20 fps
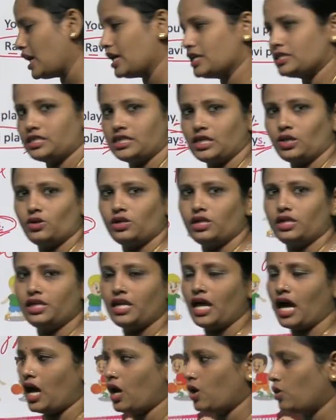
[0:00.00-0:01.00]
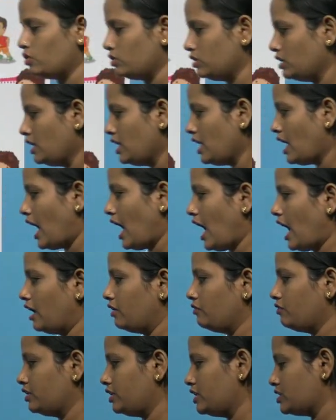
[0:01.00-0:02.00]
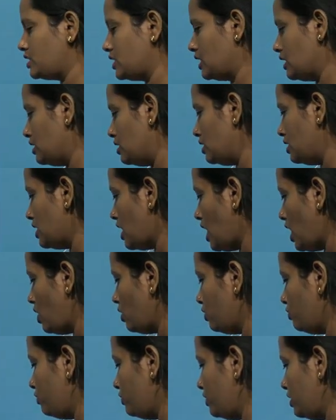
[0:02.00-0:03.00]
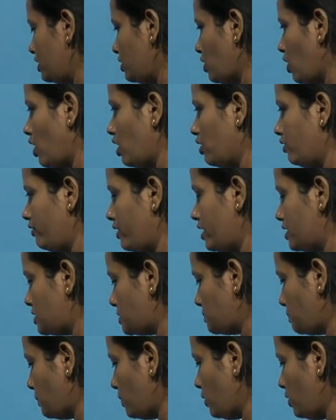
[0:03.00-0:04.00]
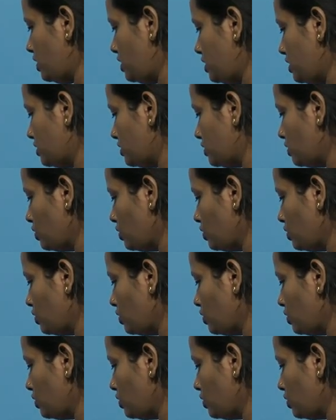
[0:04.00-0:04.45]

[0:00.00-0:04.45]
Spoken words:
a singular noun, and with a singular noun we always put